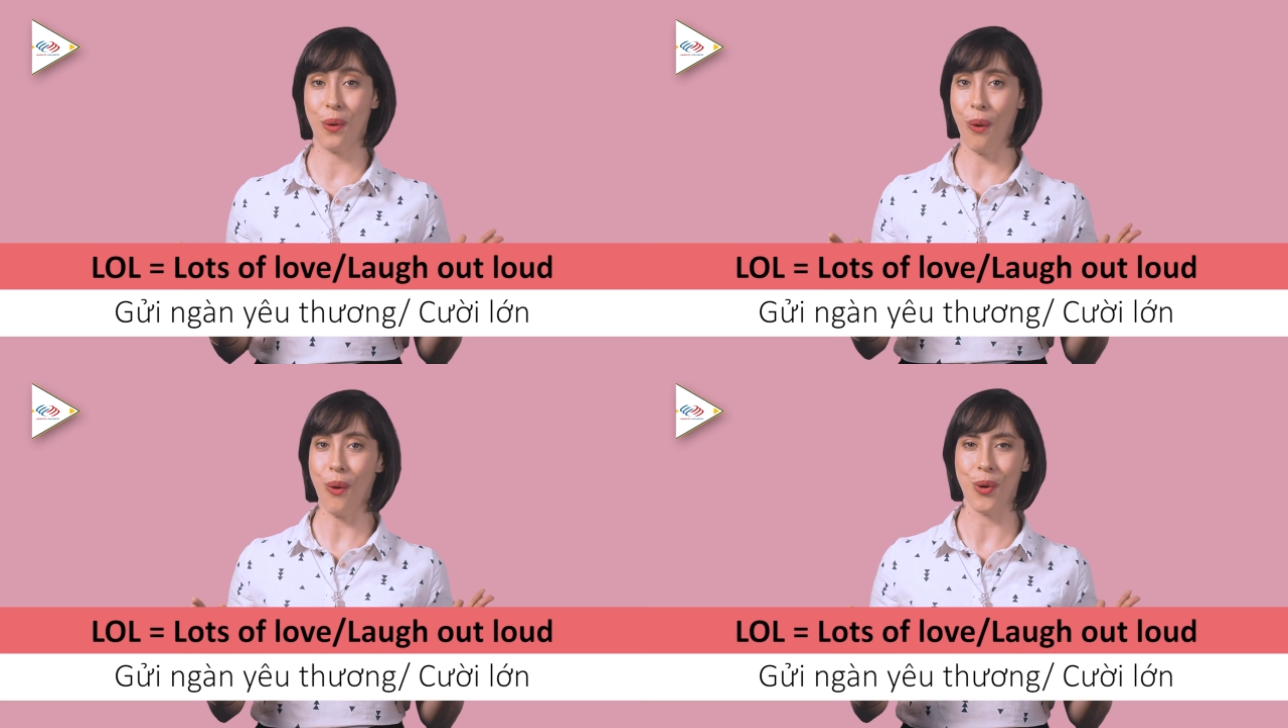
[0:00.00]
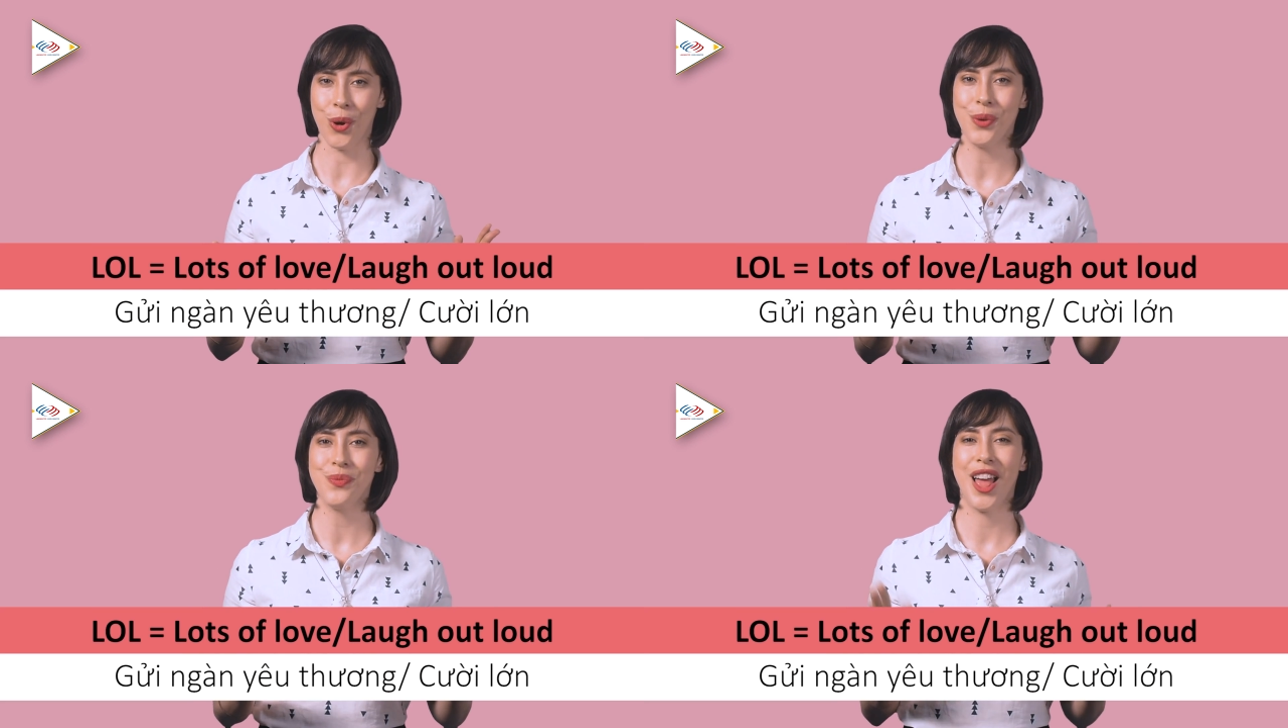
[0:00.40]

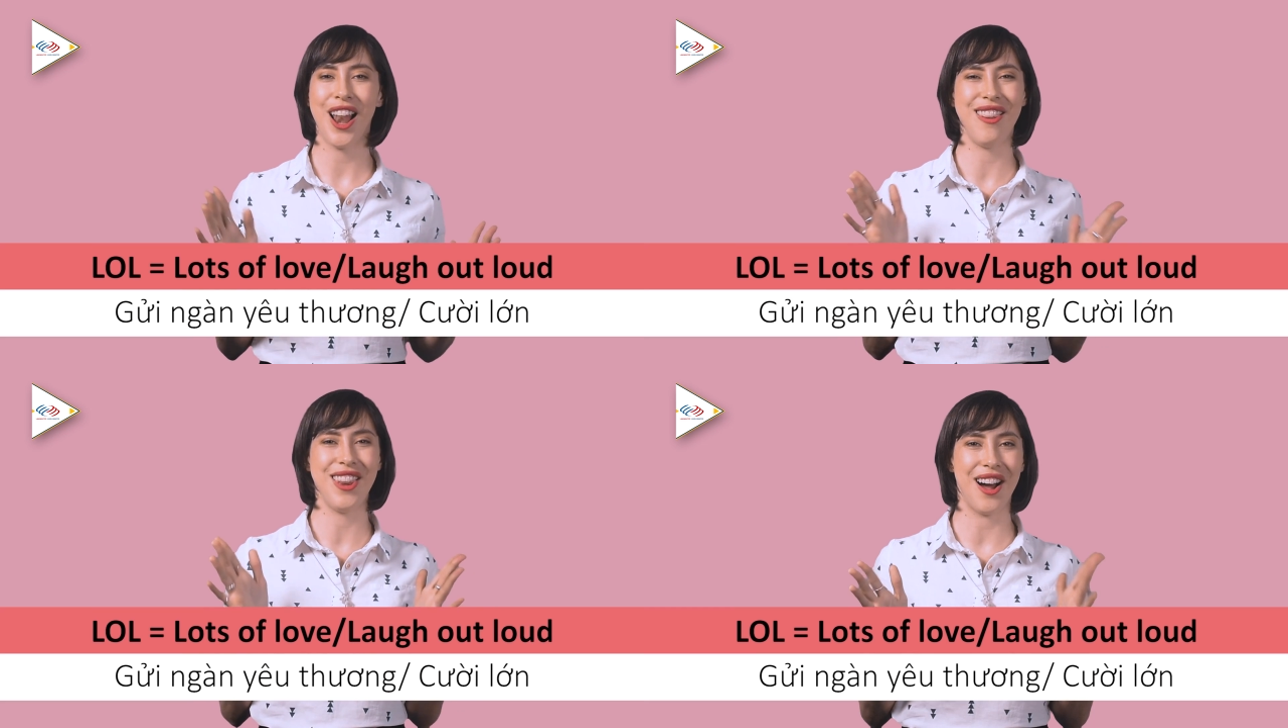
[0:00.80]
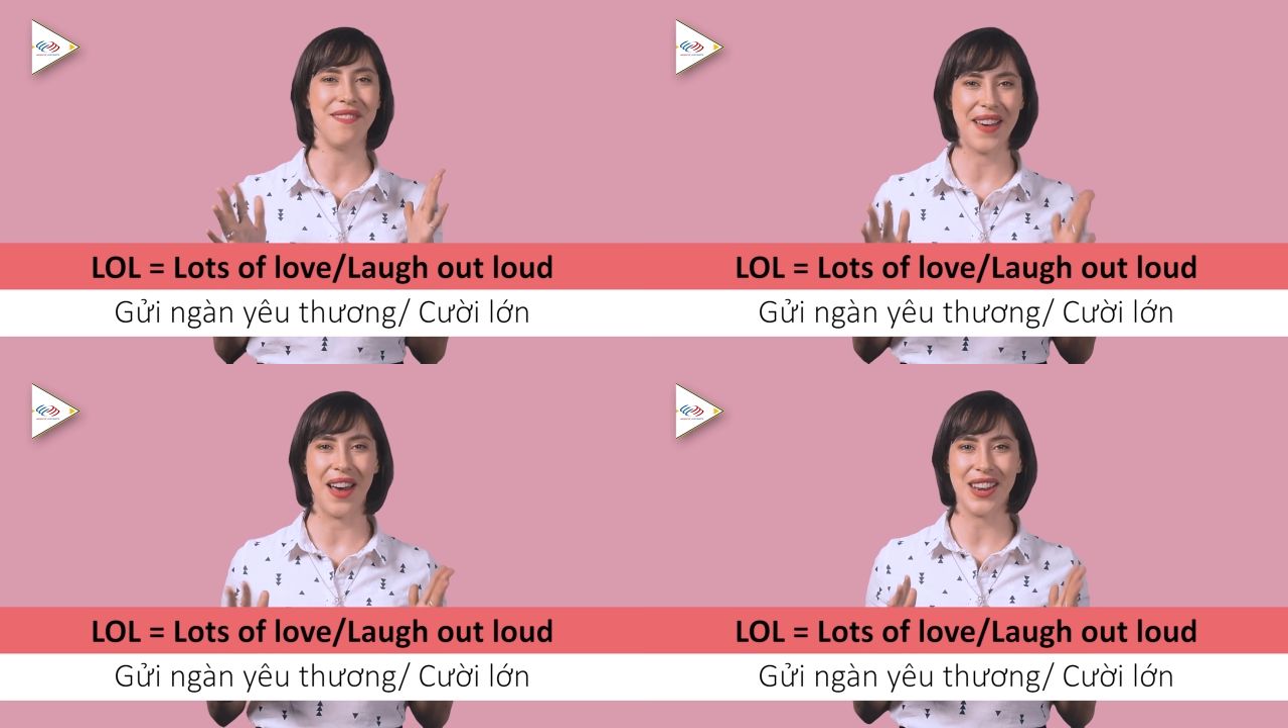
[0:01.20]
or
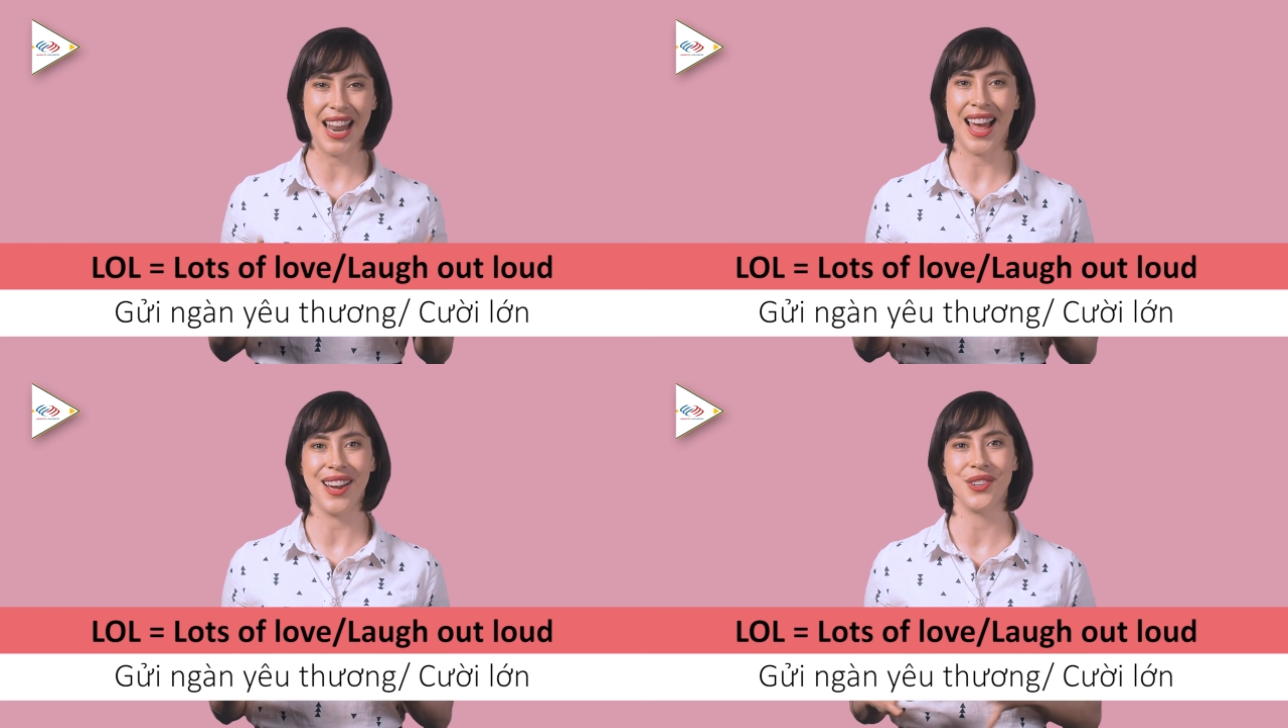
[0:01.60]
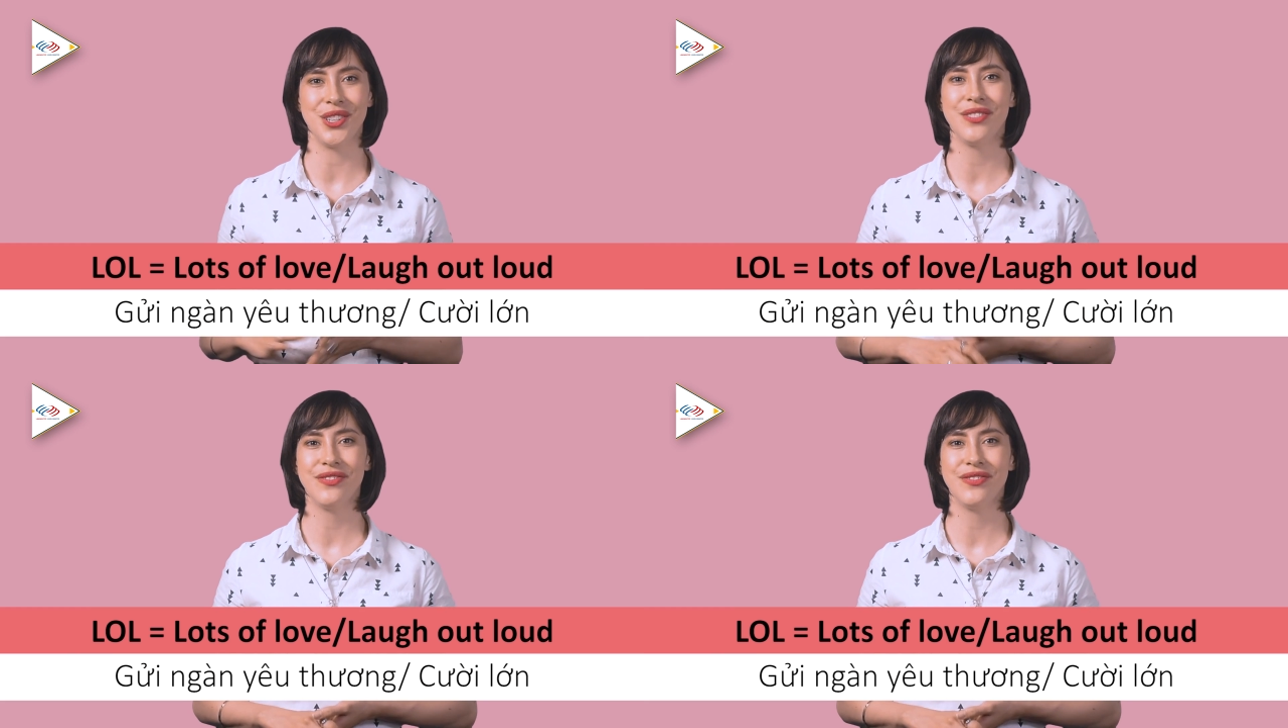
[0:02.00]
laugh out loud.